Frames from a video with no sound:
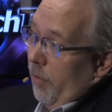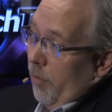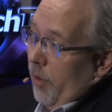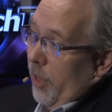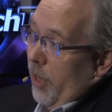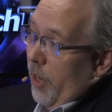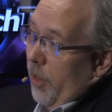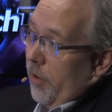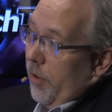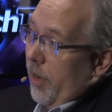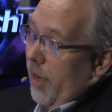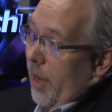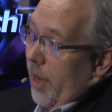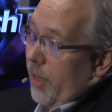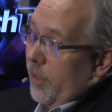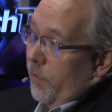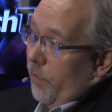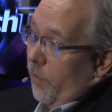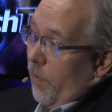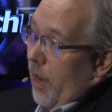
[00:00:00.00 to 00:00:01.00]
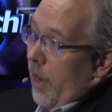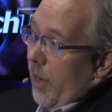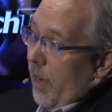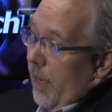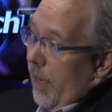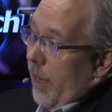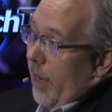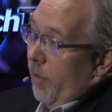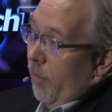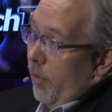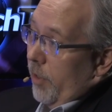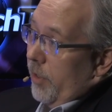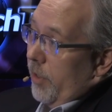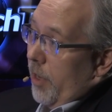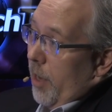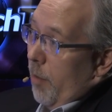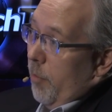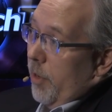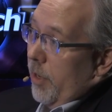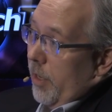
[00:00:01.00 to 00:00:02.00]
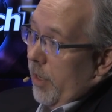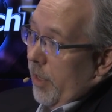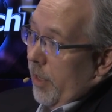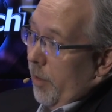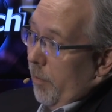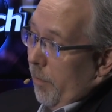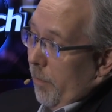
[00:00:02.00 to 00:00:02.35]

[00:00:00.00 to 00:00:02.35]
the other gods finally get what's coming to